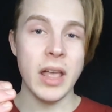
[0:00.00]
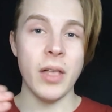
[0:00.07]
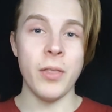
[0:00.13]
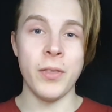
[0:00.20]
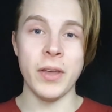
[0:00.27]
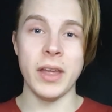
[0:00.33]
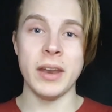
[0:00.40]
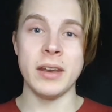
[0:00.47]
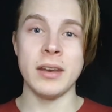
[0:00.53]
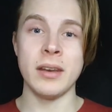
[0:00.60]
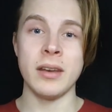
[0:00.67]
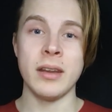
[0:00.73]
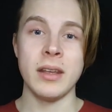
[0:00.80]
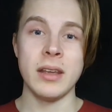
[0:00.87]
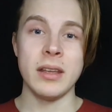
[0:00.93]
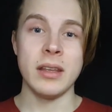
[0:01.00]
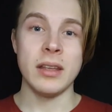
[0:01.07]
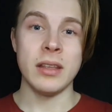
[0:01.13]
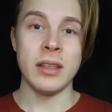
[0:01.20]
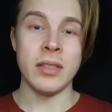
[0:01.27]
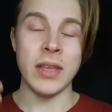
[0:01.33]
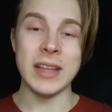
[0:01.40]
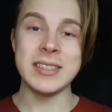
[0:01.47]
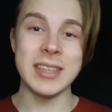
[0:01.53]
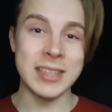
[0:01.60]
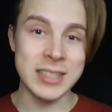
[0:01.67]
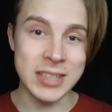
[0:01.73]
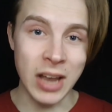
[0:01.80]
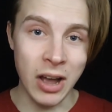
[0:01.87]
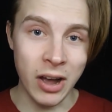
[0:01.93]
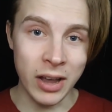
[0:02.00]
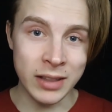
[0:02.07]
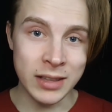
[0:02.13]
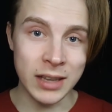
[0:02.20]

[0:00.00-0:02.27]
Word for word: then that's a sign